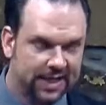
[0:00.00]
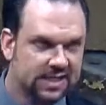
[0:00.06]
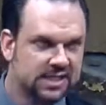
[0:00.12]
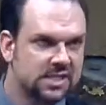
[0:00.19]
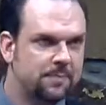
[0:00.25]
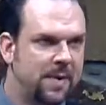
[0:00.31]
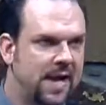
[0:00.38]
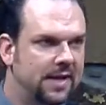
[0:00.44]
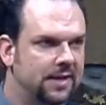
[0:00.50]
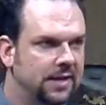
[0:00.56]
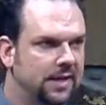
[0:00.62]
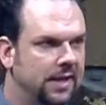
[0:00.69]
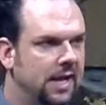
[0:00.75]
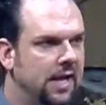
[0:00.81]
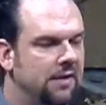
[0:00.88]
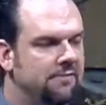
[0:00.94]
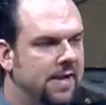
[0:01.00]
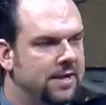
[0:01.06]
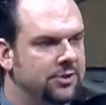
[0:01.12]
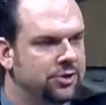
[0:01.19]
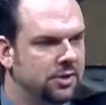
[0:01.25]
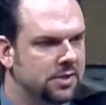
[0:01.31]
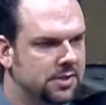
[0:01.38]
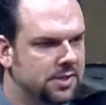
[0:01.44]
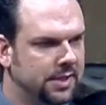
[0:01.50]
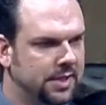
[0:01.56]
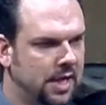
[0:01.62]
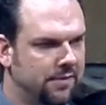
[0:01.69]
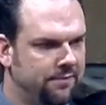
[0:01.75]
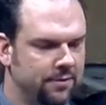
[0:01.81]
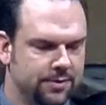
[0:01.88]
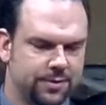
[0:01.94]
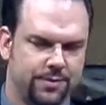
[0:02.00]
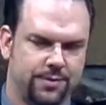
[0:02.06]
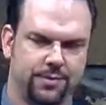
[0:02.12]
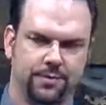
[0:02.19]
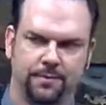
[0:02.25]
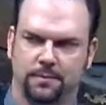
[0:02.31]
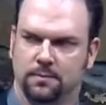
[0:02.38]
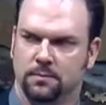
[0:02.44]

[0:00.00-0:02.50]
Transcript: expanding evangelistic efforts.